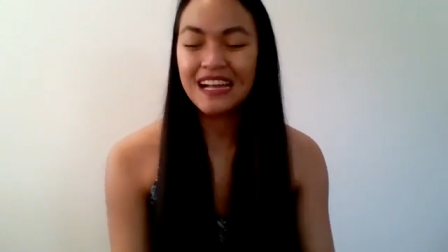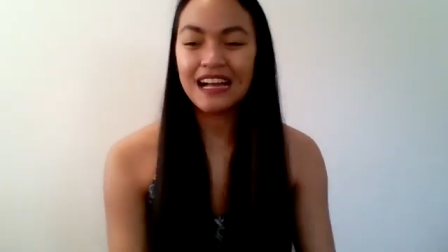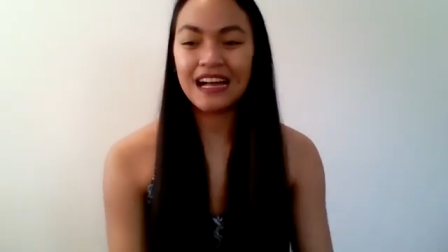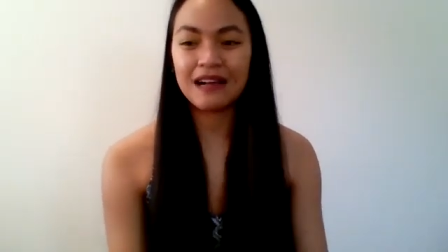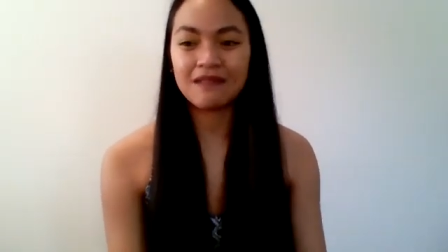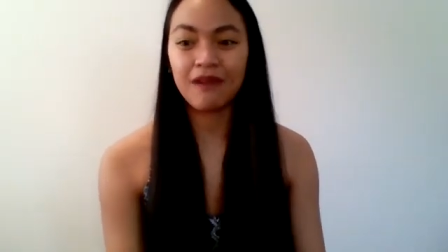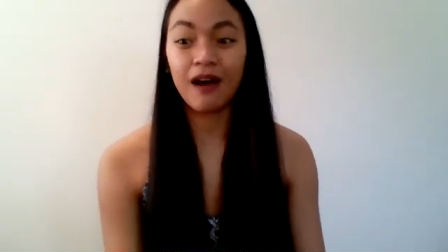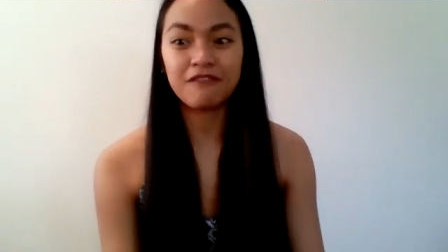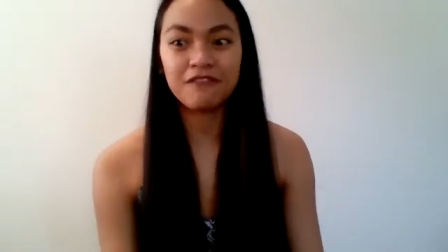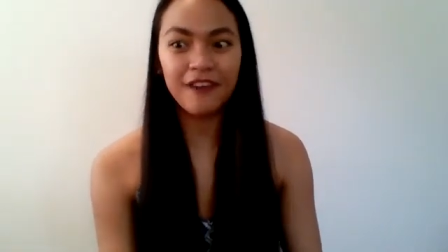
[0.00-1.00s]

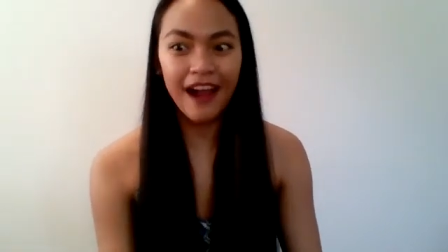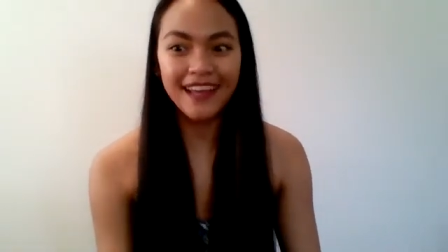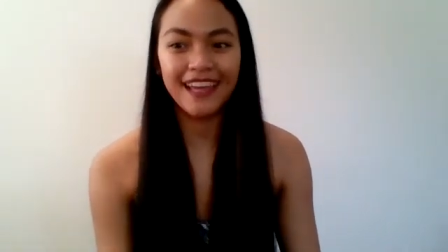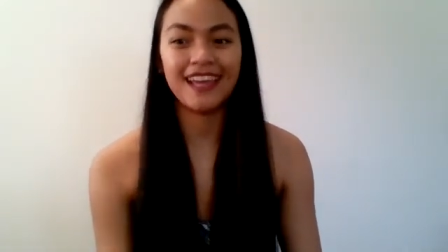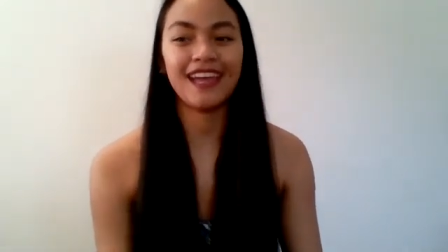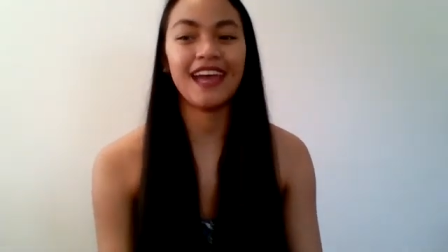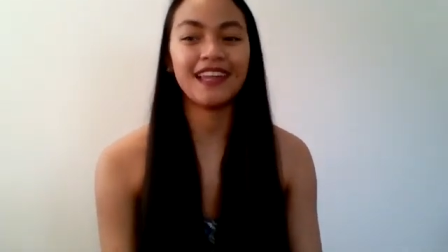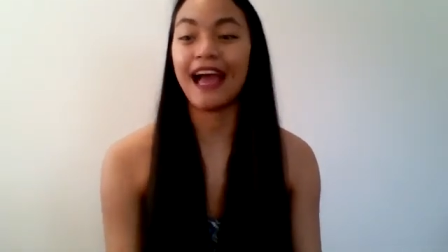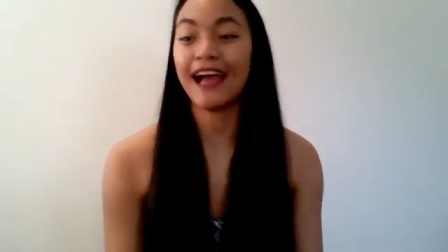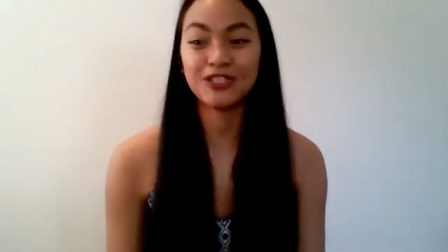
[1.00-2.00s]
on Friday, and
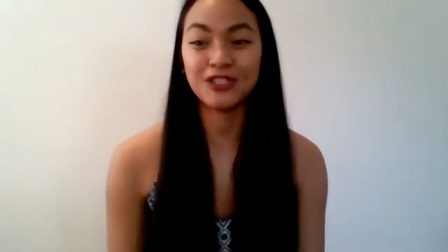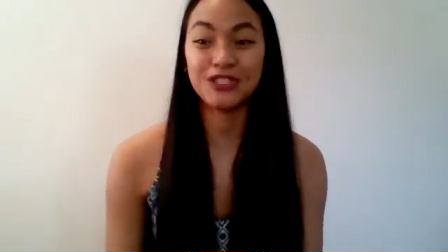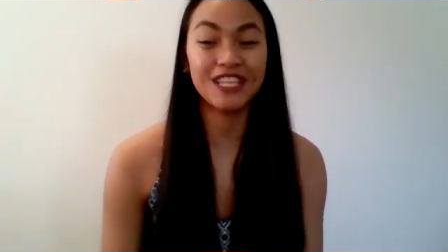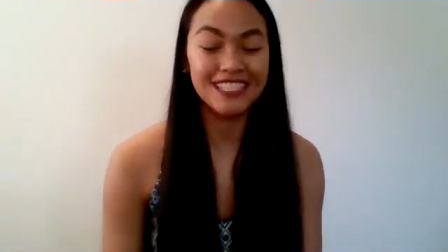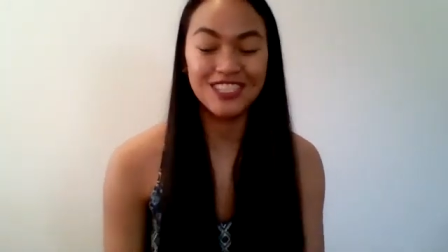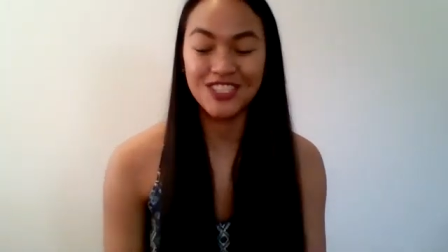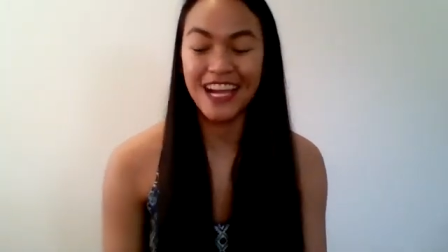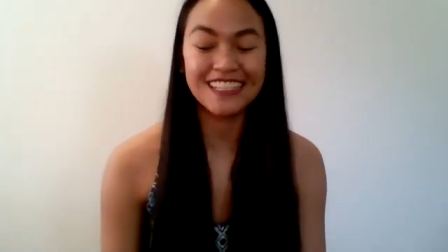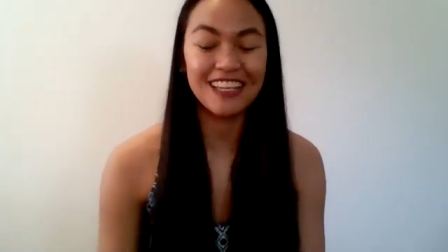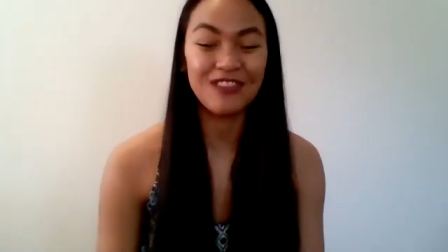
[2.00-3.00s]
I actually just
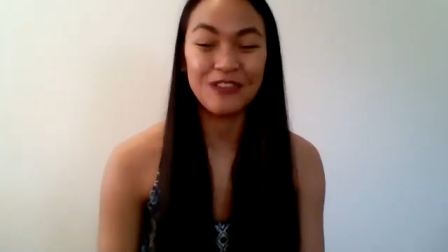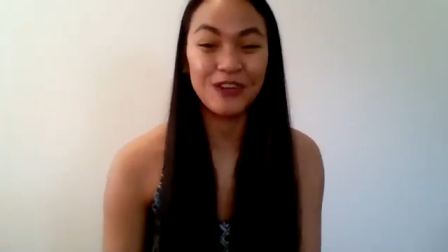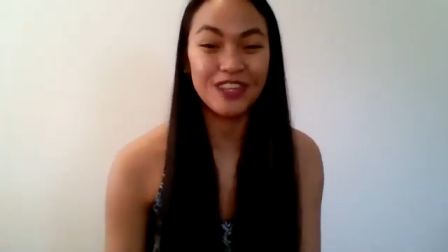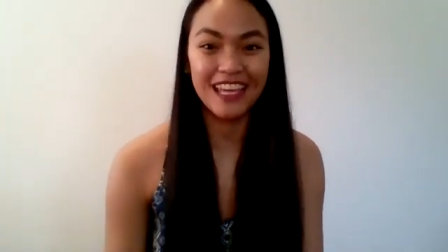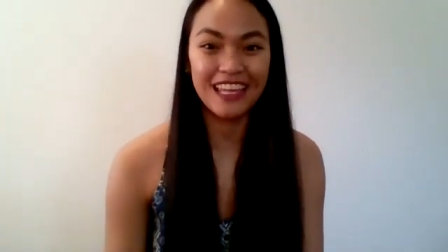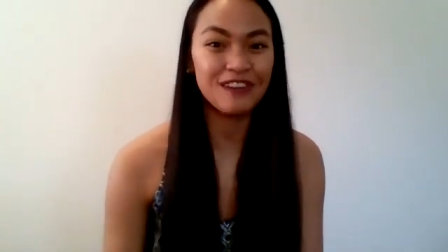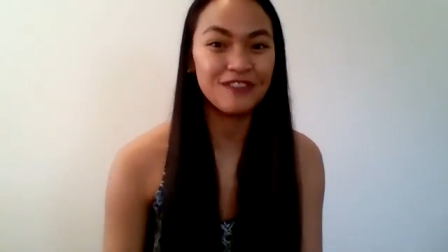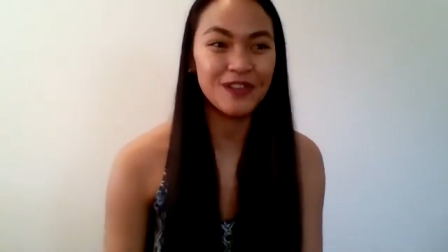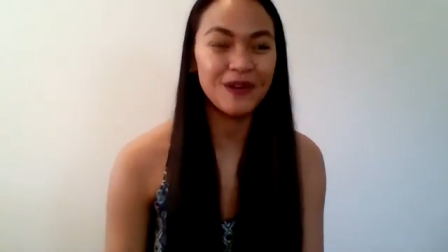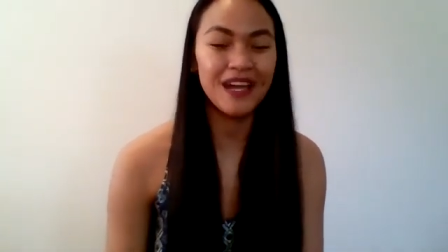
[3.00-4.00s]
checked it before the interview.